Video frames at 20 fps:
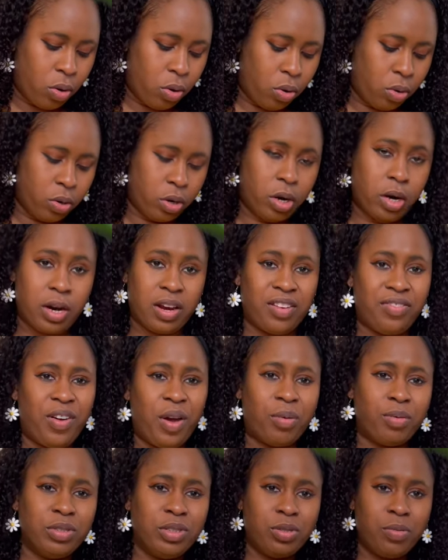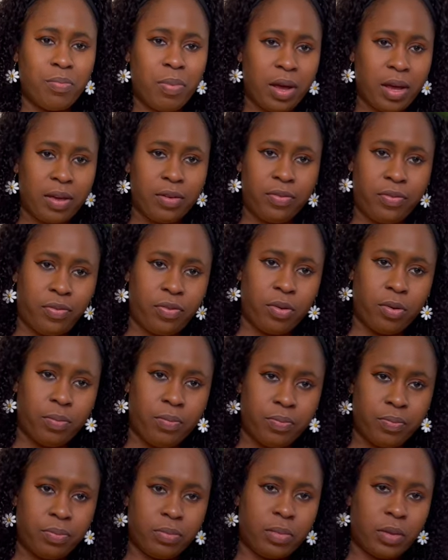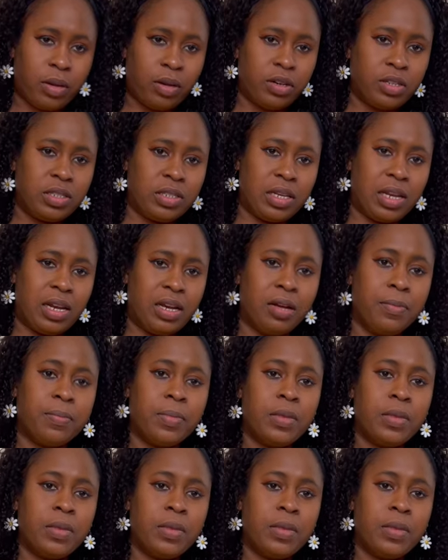Or if I want to buy from a seller.